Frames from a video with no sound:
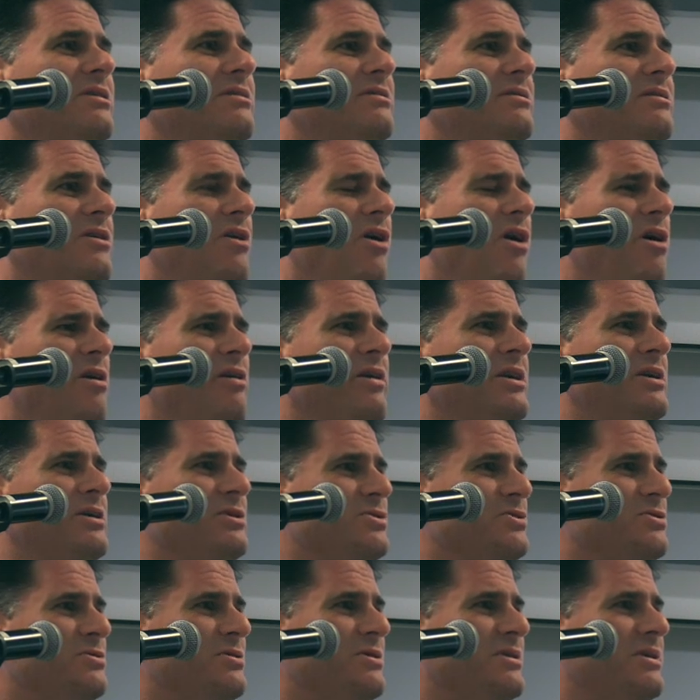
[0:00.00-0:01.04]
car
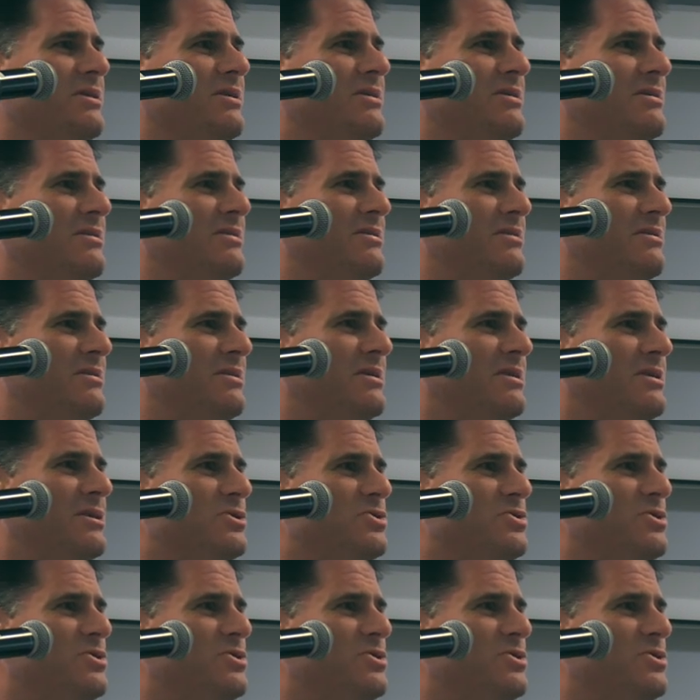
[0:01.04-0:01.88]
industry in Israel.